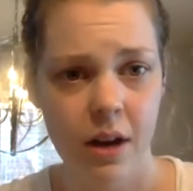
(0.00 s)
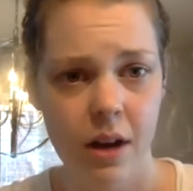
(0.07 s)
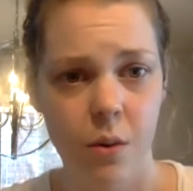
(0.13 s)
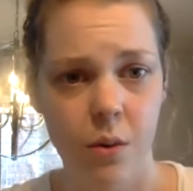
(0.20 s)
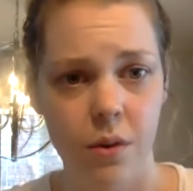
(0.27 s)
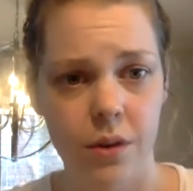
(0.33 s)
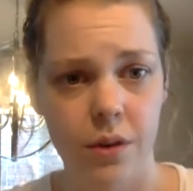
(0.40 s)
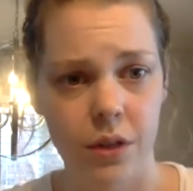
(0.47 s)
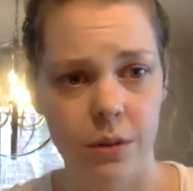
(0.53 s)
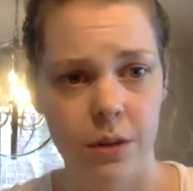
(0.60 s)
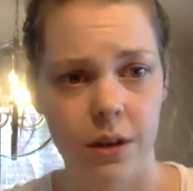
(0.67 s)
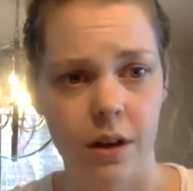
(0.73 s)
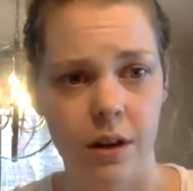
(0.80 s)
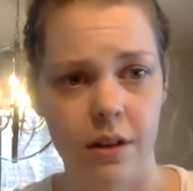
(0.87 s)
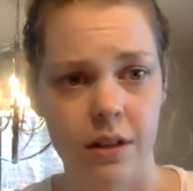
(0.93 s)
with doing
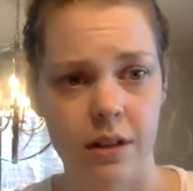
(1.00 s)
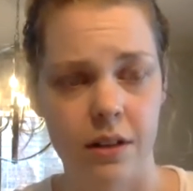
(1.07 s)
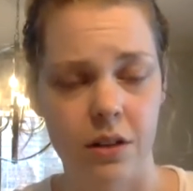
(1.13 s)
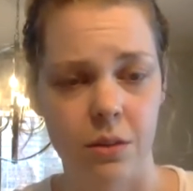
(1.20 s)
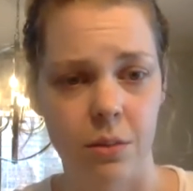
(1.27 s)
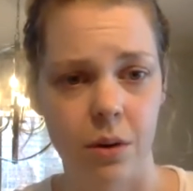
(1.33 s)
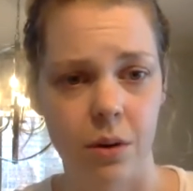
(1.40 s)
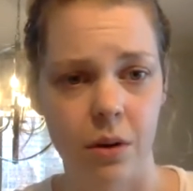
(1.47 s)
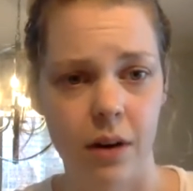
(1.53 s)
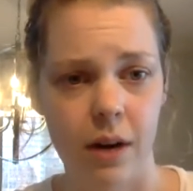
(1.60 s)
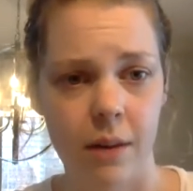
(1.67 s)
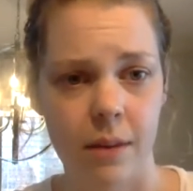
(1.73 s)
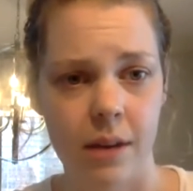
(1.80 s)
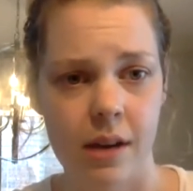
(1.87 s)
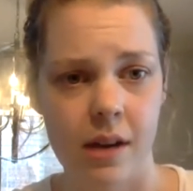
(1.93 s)
all these new
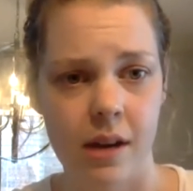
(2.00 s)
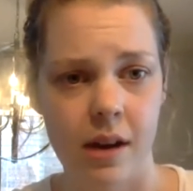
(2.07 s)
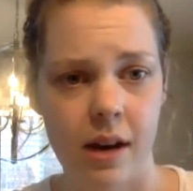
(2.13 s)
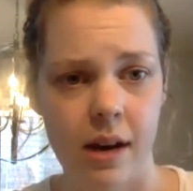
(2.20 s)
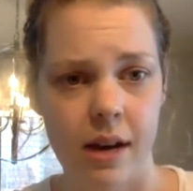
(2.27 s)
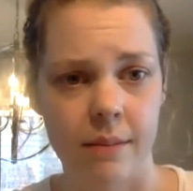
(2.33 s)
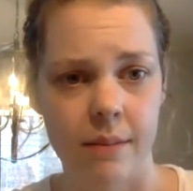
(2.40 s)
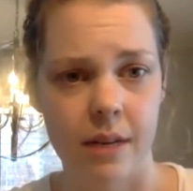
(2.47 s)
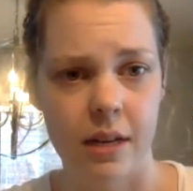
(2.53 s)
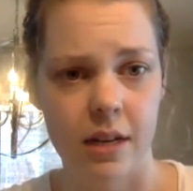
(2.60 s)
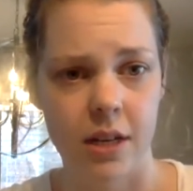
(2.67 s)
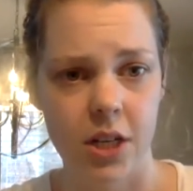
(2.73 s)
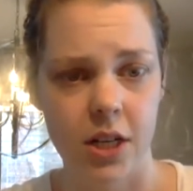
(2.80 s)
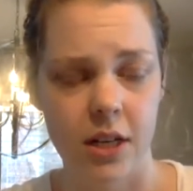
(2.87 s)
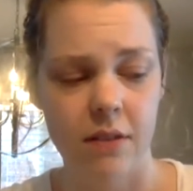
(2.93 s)
programming
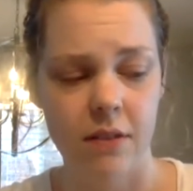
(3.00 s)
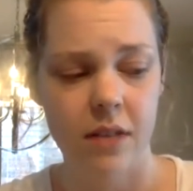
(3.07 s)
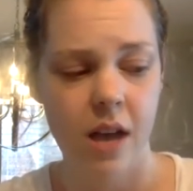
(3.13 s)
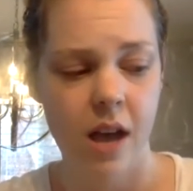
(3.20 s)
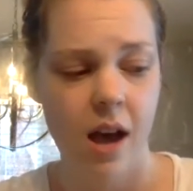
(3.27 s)
initiatives.